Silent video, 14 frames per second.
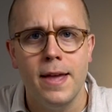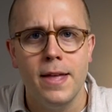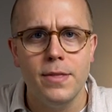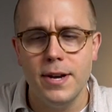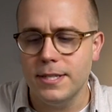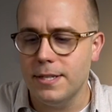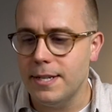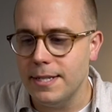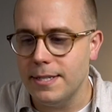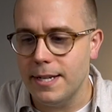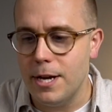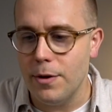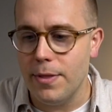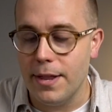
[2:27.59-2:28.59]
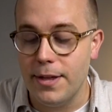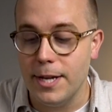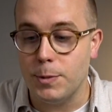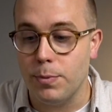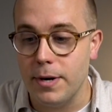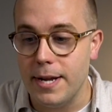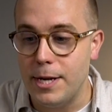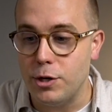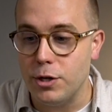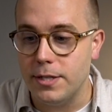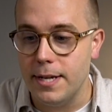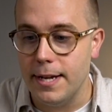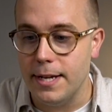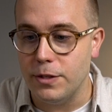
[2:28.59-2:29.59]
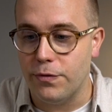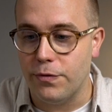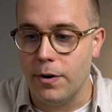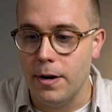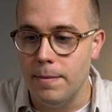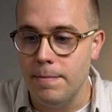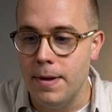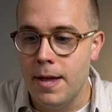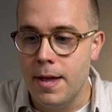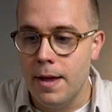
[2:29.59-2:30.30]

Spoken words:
The next statistic here that I think is pretty interesting is from